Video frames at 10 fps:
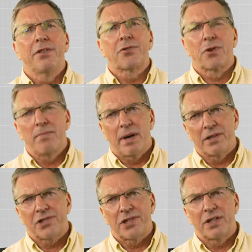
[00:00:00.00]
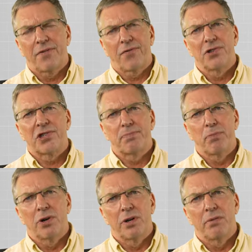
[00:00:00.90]
3 months, a different
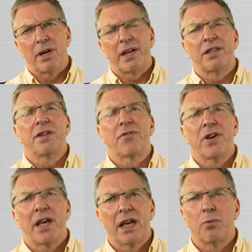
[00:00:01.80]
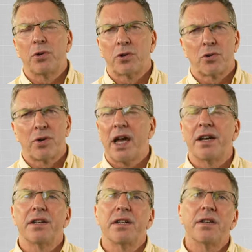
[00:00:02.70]
sperm and a different egg would have
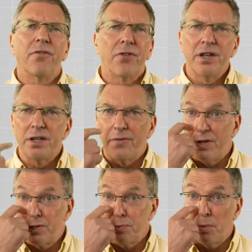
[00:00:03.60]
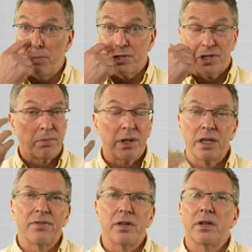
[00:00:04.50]
created a different individual, possibly
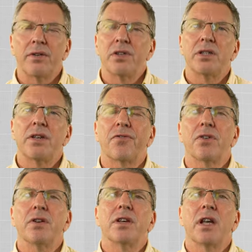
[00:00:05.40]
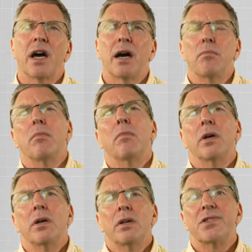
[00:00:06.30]
of a different
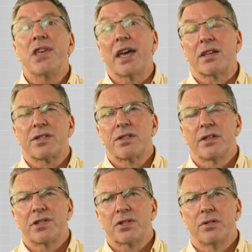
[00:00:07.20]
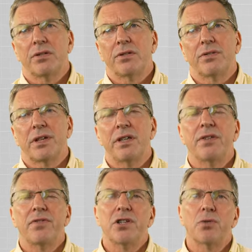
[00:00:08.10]
sex. Let's call the
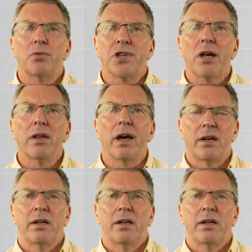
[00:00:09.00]
individual Zelda.